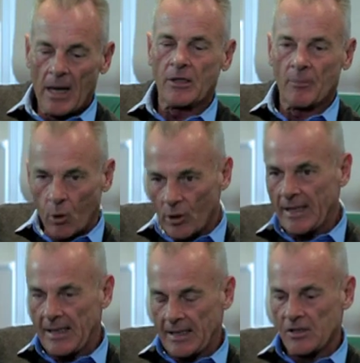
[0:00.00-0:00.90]
But the
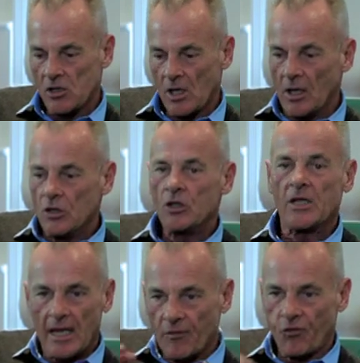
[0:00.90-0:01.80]
point is, you
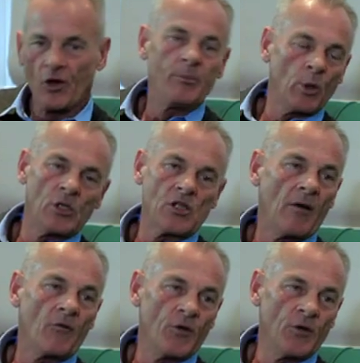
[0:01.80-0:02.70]
did have 3 bullets
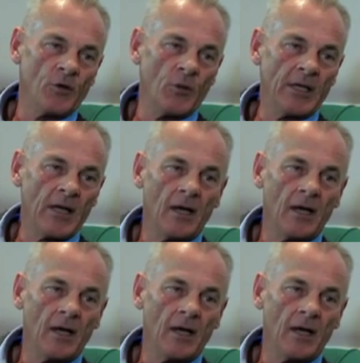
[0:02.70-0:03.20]
come through your window.